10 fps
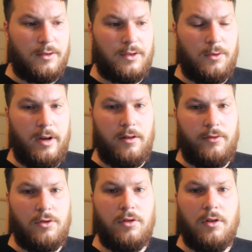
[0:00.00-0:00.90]
So we get a
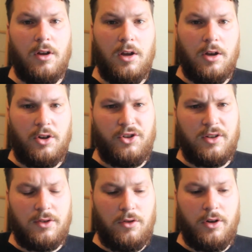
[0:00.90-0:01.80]
few
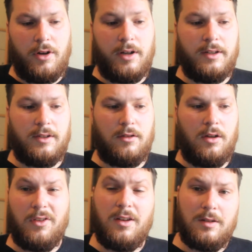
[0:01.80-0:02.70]
shots organized.
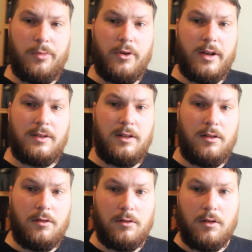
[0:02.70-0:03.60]
Things are
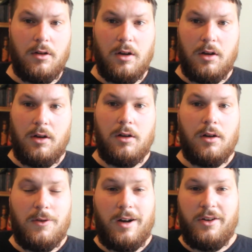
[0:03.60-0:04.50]
progressing
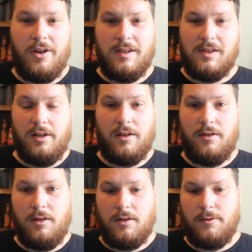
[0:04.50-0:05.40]
quite nicely, I
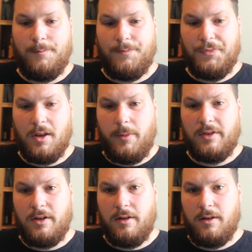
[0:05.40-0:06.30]
think. I'm
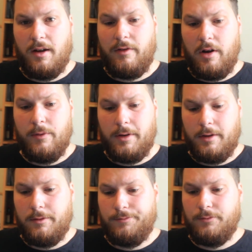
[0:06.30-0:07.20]
excited to have Highway
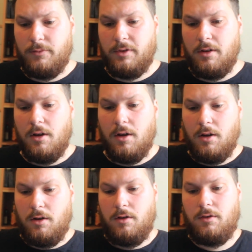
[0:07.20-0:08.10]
done.
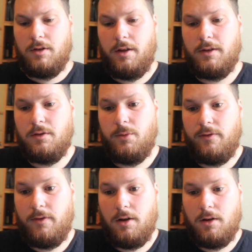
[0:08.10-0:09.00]
So I think it's going to
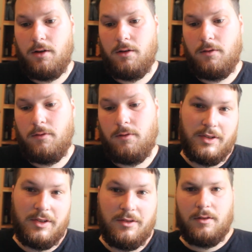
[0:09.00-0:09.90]
be fun.
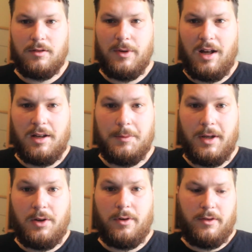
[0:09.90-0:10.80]
It's a bit hard to
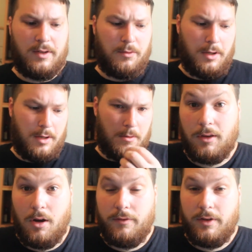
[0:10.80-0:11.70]
make one this week.
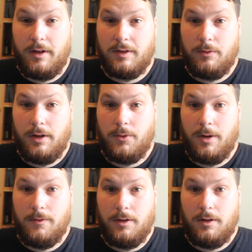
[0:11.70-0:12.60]
Hopefully next week
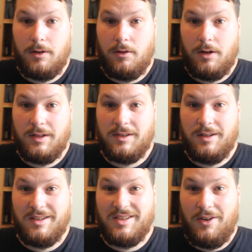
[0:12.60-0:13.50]
we'll have a nice,
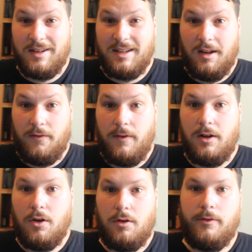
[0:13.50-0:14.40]
exciting
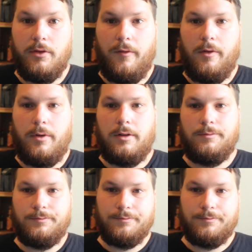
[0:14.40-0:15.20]
video for everyone.